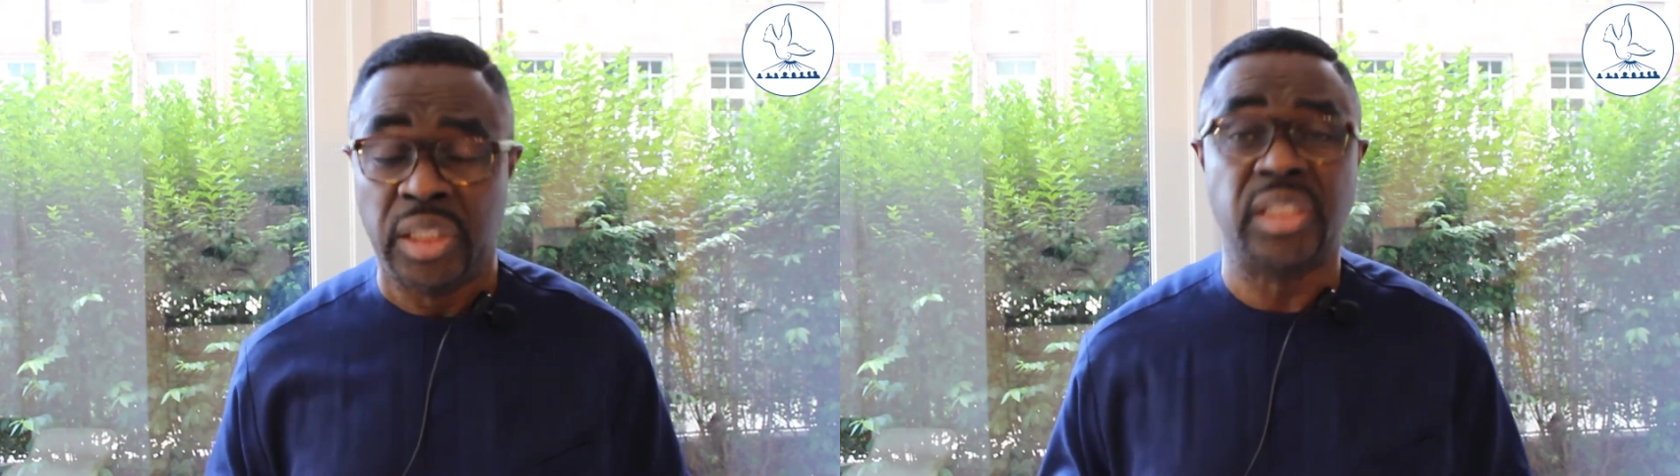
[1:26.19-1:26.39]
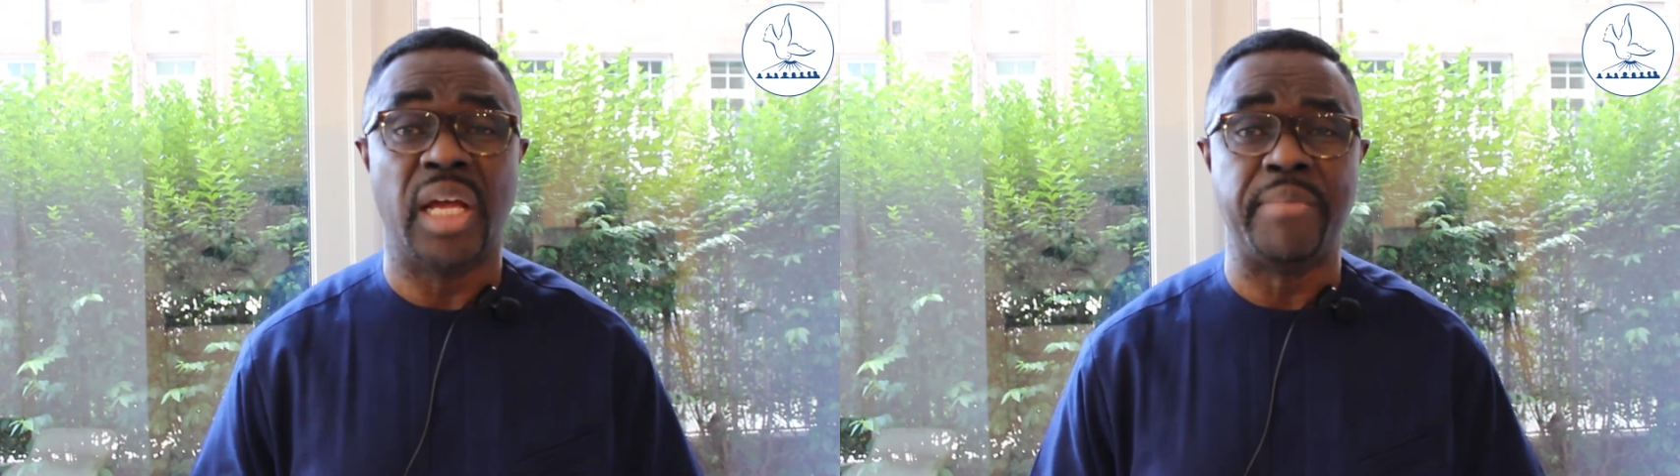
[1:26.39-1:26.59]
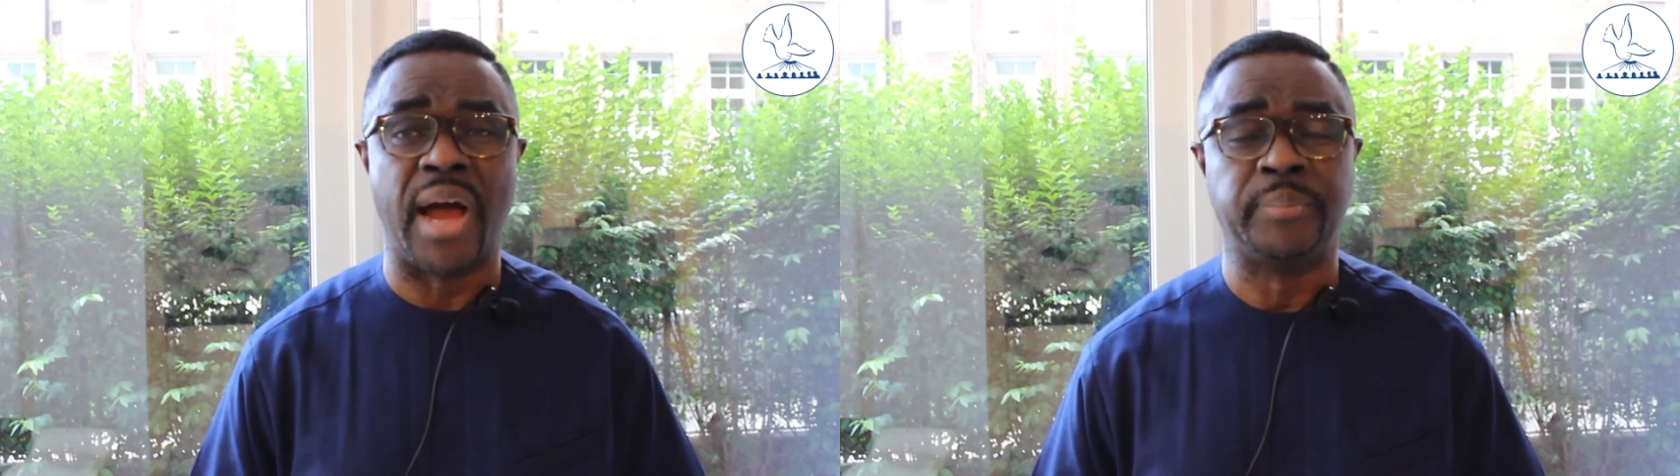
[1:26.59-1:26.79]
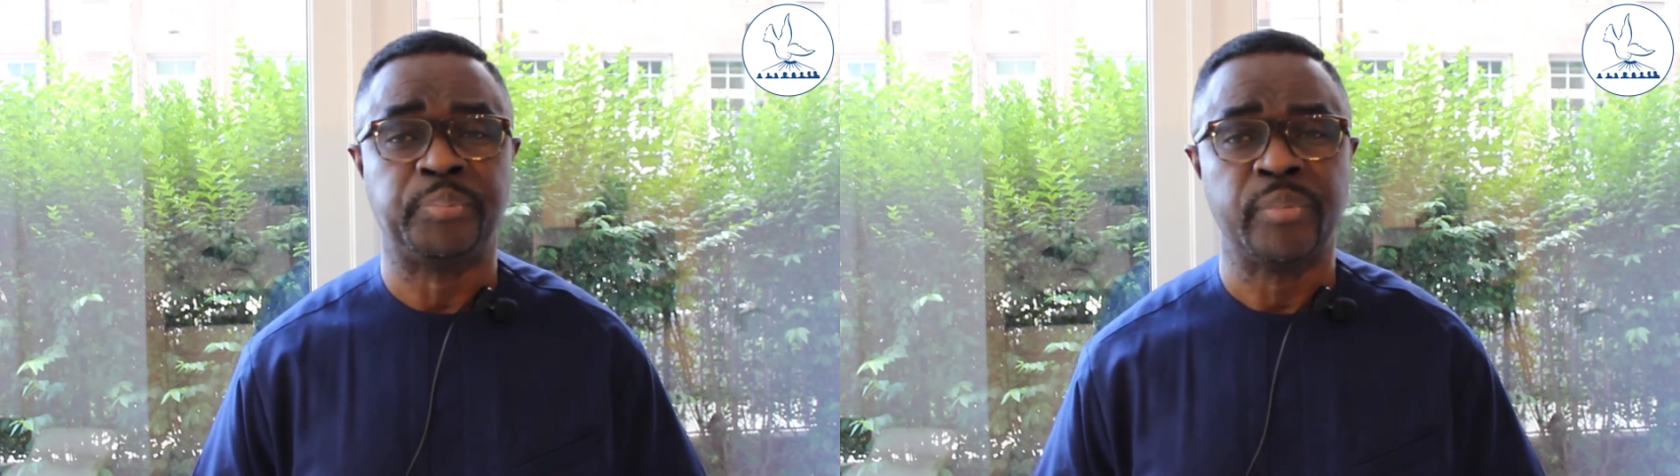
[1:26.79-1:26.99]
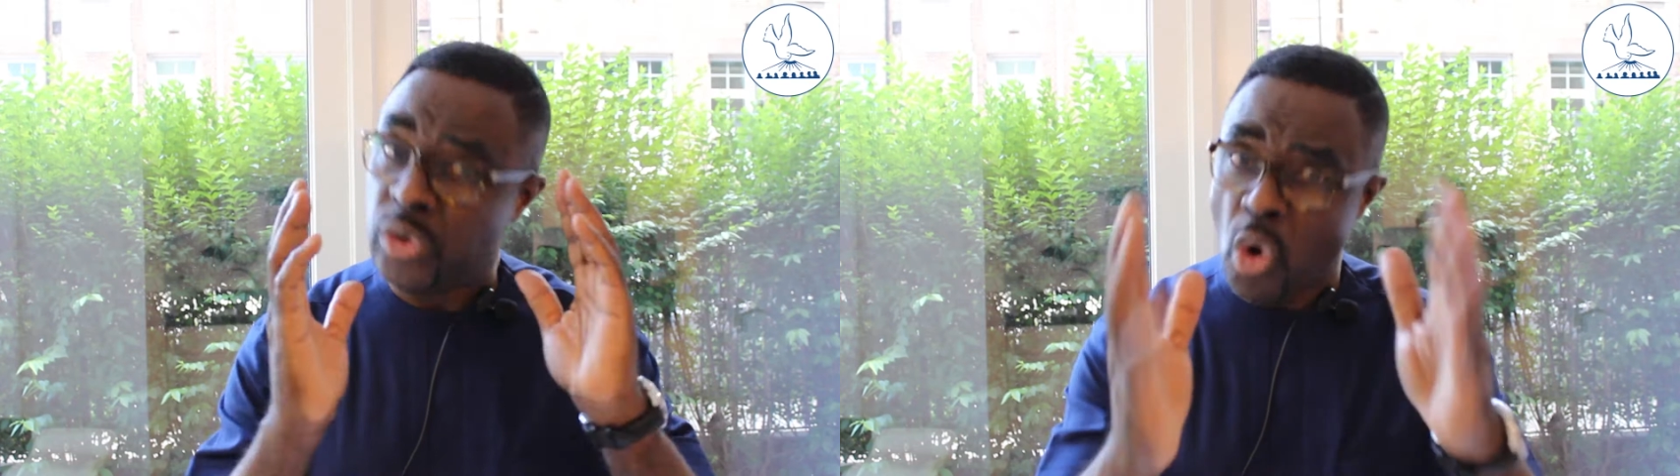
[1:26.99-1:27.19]
December.
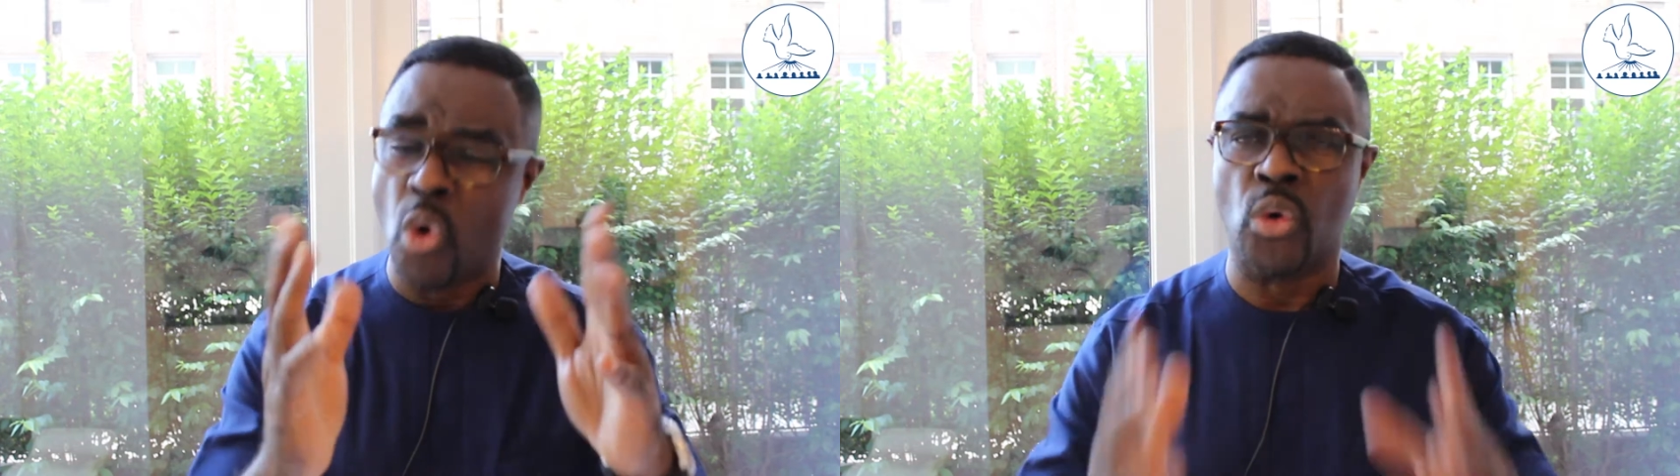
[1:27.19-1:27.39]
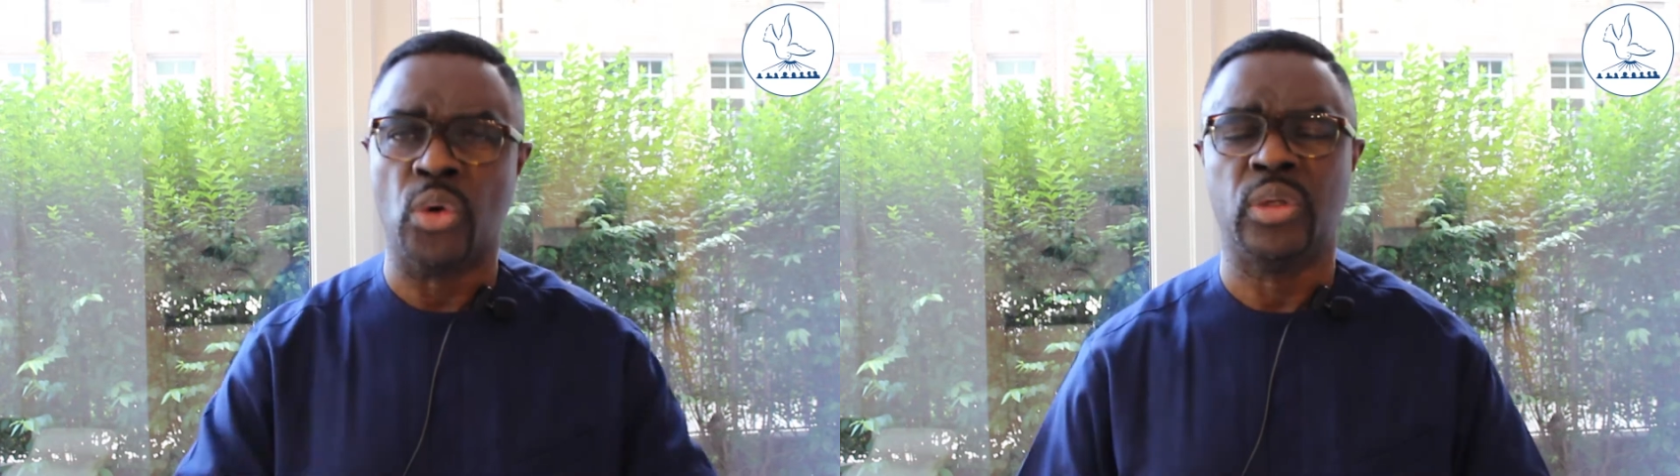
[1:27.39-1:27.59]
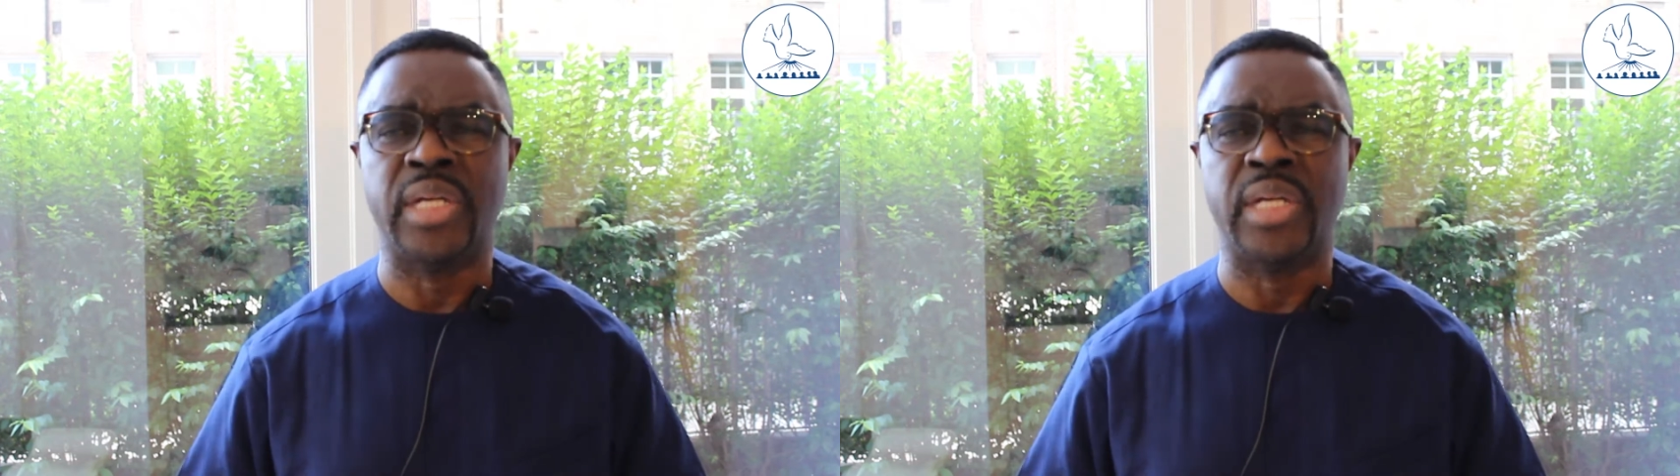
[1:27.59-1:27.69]
And I know